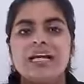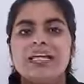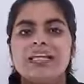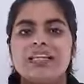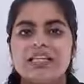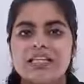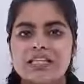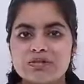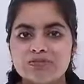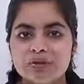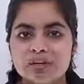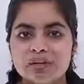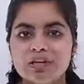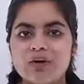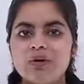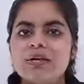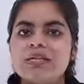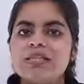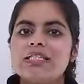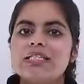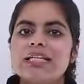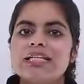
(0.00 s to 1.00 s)
This video
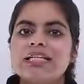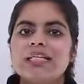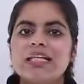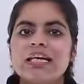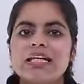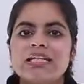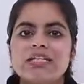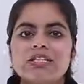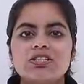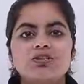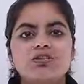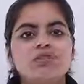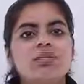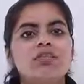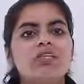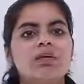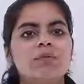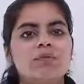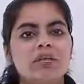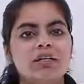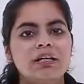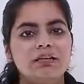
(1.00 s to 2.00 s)
is dedicated to
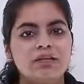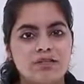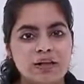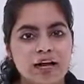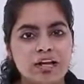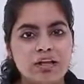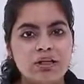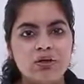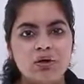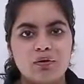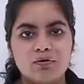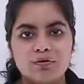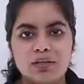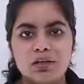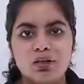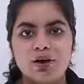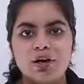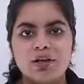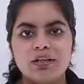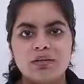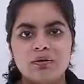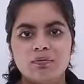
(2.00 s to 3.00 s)
determinant value of the
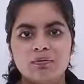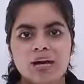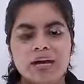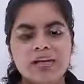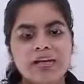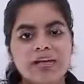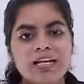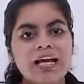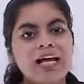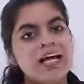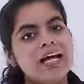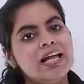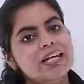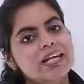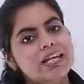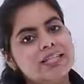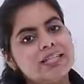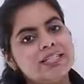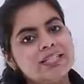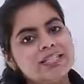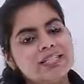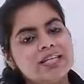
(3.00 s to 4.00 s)
order 1.
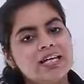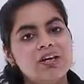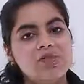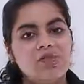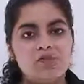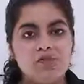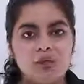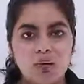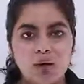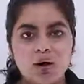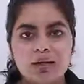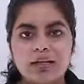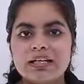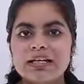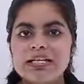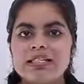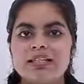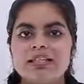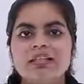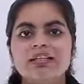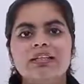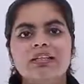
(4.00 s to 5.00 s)
Let's see what
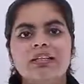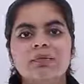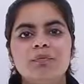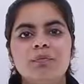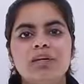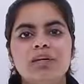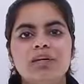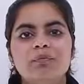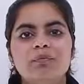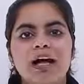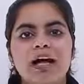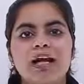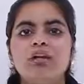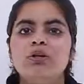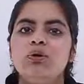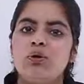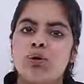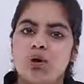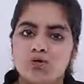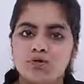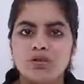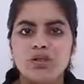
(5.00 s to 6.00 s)
is the determinant value
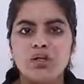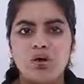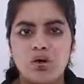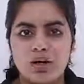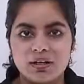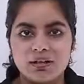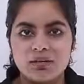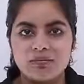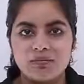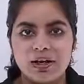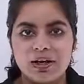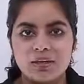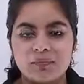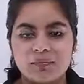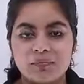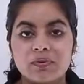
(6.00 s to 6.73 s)
of the order 1.